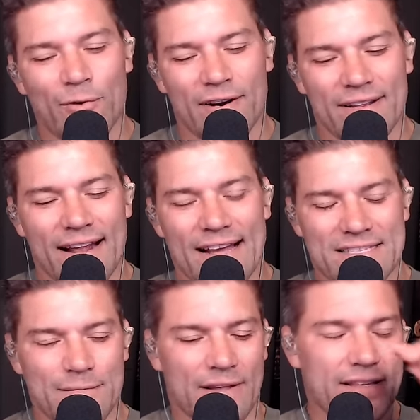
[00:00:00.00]
wanting to
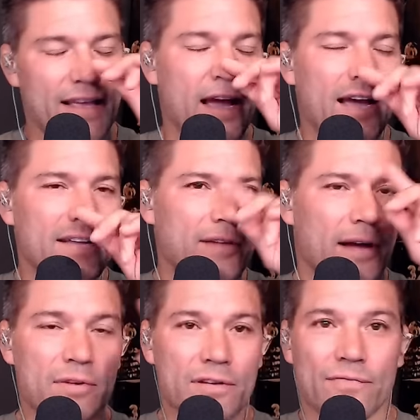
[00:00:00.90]
ask you about it. I,
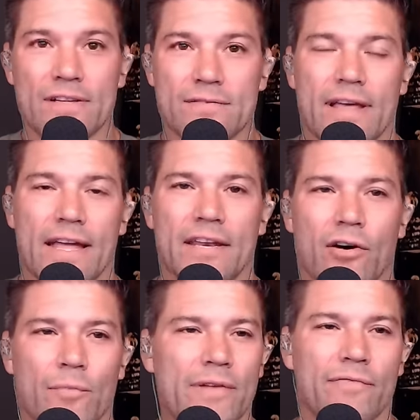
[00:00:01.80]
I'm good friends with
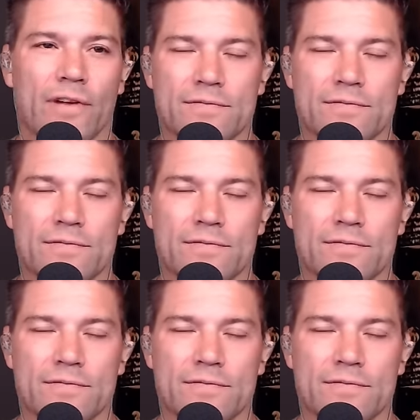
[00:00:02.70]
Hendo. Been friends